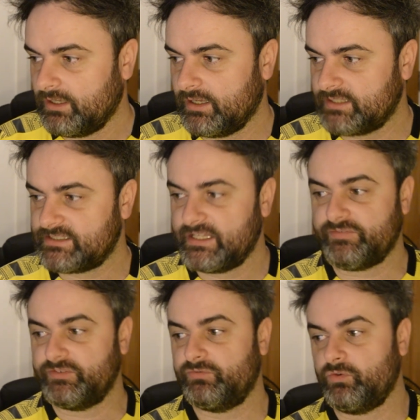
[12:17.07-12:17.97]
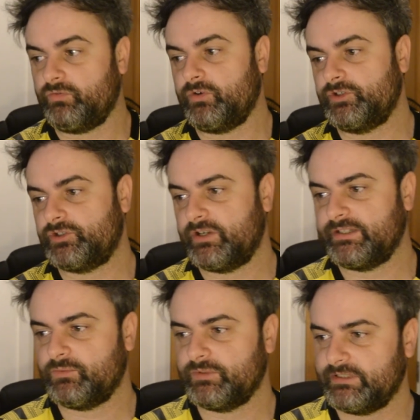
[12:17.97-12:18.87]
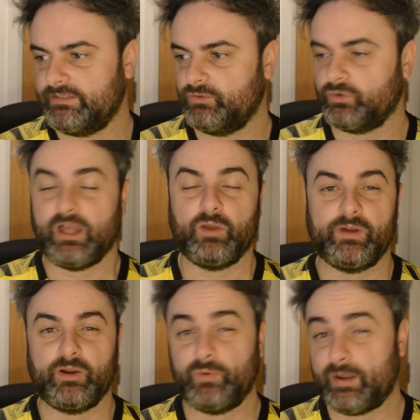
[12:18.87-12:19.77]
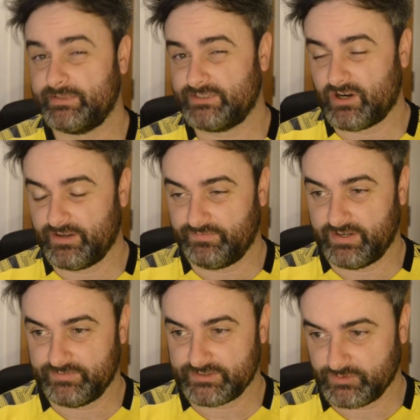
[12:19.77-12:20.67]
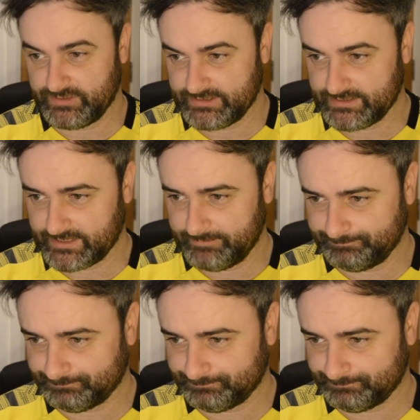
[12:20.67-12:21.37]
It's 11-4 for a draw in that one, even though Colorado Rapids are the favourites going into this game.